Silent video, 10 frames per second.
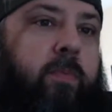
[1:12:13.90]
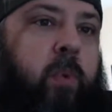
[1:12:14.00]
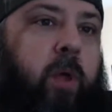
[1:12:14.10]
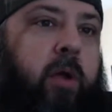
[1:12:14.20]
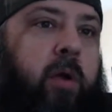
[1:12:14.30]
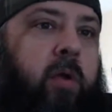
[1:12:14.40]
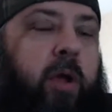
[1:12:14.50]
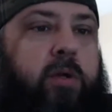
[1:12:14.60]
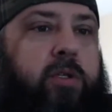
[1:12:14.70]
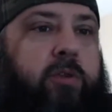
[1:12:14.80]
player
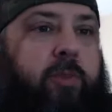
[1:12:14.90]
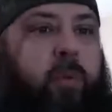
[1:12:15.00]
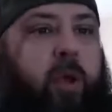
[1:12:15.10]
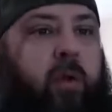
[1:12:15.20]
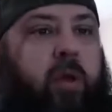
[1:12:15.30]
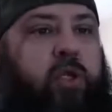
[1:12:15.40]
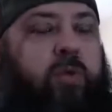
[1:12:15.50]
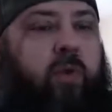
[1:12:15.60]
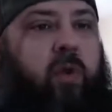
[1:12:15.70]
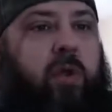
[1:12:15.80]
collectors have been player collectors
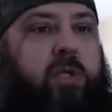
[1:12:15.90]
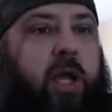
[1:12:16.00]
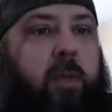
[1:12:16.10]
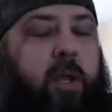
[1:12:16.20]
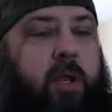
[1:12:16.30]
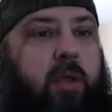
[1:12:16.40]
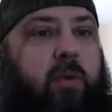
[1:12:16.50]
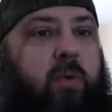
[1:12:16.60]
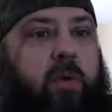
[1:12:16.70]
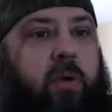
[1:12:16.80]
for a long time, like
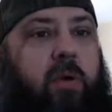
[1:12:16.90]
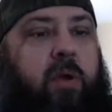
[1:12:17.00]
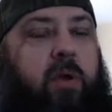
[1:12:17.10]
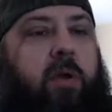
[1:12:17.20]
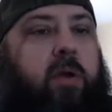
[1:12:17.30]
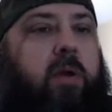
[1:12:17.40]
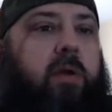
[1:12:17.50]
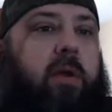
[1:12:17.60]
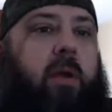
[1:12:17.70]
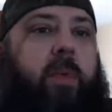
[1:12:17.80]
you.
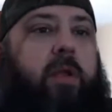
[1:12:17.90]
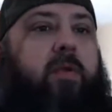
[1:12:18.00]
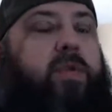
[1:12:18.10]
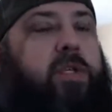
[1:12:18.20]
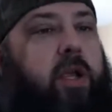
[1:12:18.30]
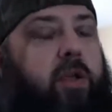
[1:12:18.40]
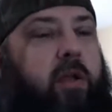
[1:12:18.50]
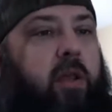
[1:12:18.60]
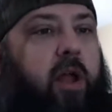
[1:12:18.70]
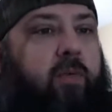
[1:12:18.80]
I mean, you've seen
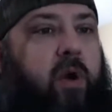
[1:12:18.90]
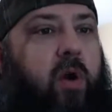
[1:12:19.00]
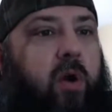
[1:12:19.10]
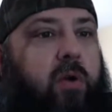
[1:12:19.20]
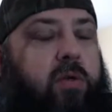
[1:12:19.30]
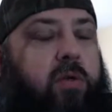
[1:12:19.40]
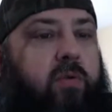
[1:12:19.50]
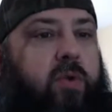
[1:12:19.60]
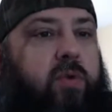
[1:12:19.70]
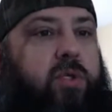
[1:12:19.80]
a lot of cards
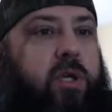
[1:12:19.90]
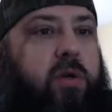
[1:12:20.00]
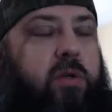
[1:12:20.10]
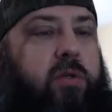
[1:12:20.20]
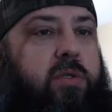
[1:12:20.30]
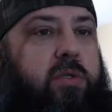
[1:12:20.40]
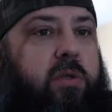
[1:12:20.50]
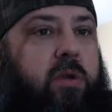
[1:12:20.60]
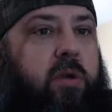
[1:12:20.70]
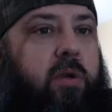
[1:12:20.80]
over those years,
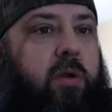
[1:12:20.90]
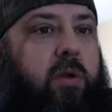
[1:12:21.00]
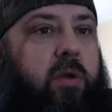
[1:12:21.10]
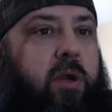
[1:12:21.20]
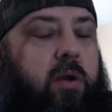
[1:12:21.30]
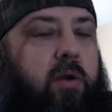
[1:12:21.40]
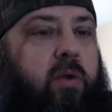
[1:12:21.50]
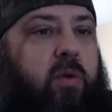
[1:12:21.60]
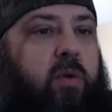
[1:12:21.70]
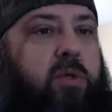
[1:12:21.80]
and of
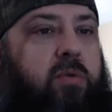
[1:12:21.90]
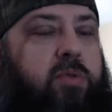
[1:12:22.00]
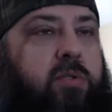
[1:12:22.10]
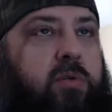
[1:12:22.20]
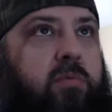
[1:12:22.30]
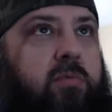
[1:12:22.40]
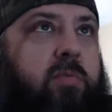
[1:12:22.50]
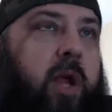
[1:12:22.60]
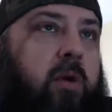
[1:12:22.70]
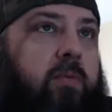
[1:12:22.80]
course those,
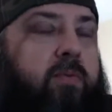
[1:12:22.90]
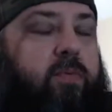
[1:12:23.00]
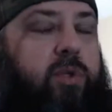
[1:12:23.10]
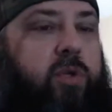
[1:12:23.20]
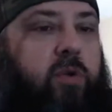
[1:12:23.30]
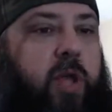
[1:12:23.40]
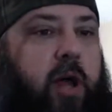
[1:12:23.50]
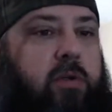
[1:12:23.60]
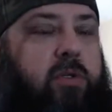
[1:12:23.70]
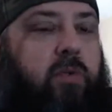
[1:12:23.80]

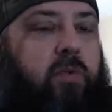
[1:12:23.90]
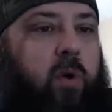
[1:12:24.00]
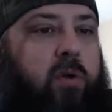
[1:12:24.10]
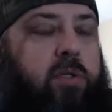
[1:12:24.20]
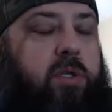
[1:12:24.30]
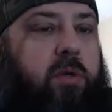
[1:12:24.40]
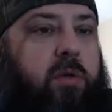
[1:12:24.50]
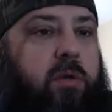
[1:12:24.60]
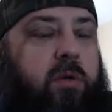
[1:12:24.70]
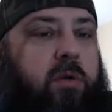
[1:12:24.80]
2001 to
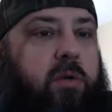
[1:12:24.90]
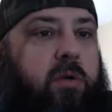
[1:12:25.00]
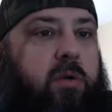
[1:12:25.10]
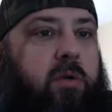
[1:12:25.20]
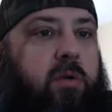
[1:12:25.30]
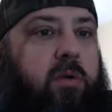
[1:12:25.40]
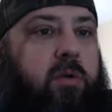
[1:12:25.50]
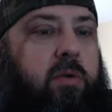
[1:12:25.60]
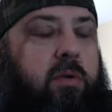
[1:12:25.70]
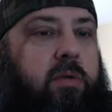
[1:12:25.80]

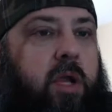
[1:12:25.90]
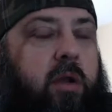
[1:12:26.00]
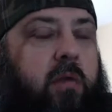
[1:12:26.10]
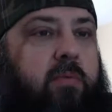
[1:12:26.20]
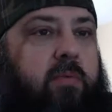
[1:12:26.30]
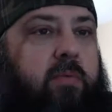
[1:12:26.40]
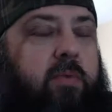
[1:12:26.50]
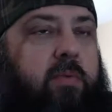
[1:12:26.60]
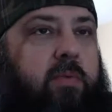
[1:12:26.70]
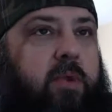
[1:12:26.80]
you know
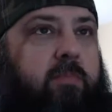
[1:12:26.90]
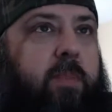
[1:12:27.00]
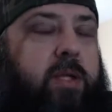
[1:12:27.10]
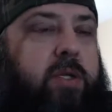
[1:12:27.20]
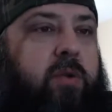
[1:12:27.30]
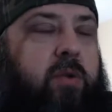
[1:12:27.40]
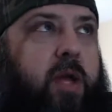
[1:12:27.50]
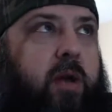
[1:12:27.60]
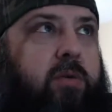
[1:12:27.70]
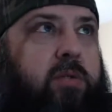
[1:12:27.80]
the mid
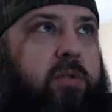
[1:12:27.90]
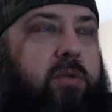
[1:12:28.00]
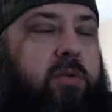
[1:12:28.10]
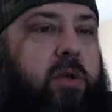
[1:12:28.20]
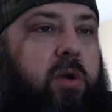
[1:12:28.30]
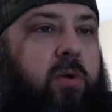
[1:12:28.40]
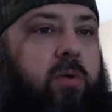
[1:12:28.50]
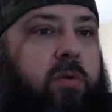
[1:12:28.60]
2000s or so.